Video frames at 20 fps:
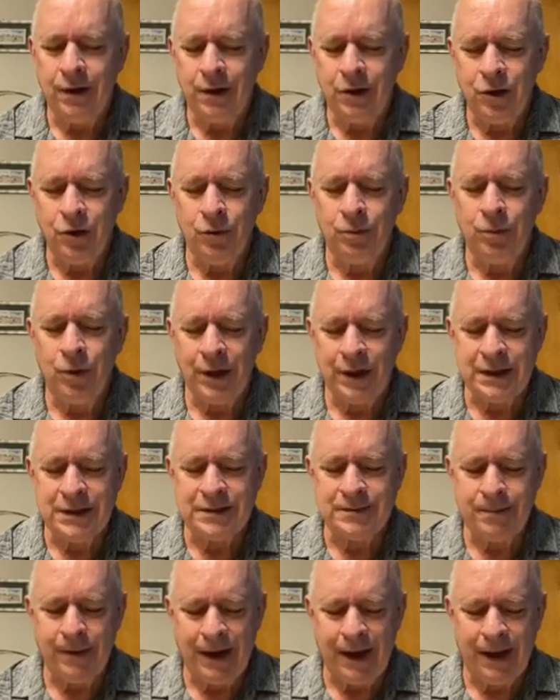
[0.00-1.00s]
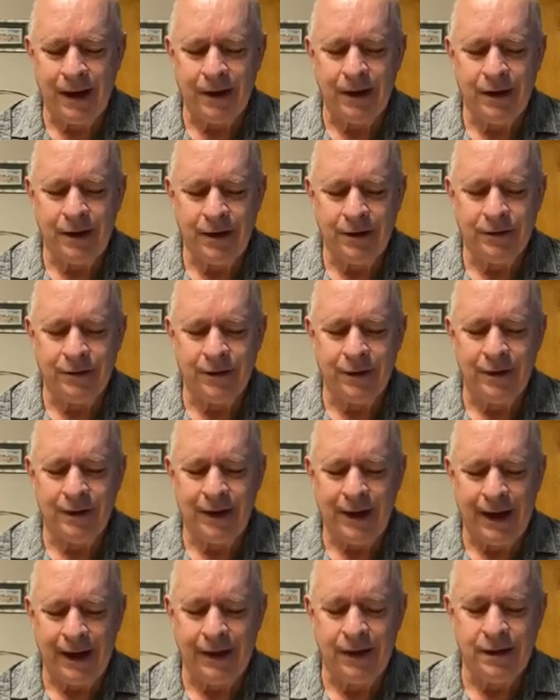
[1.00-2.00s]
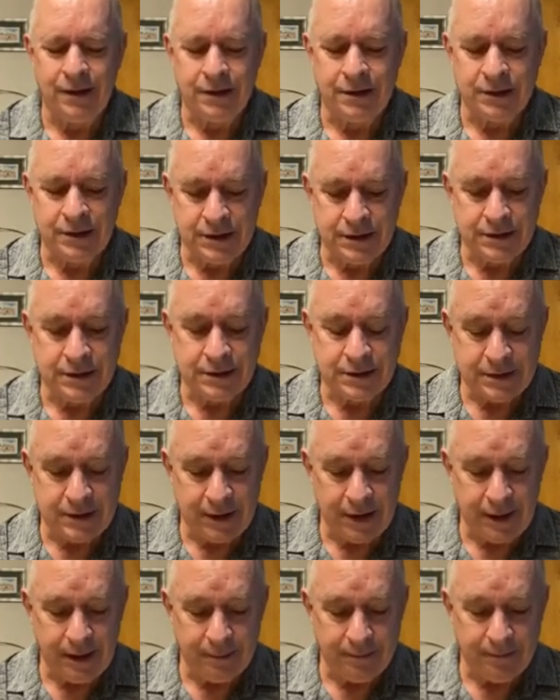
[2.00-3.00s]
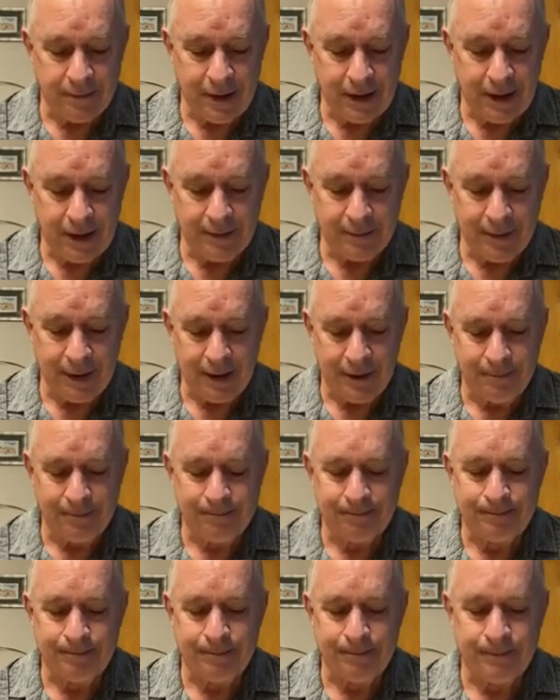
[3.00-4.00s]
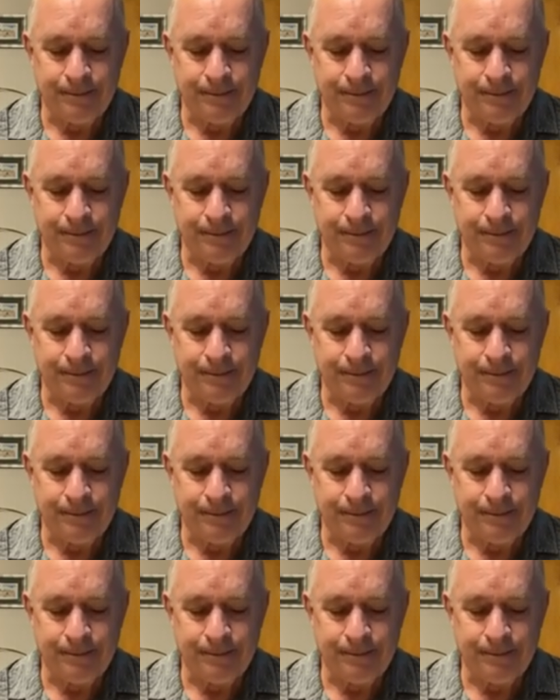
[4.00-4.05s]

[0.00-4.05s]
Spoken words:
And that you bring us back into the light. In Jesus' name, amen.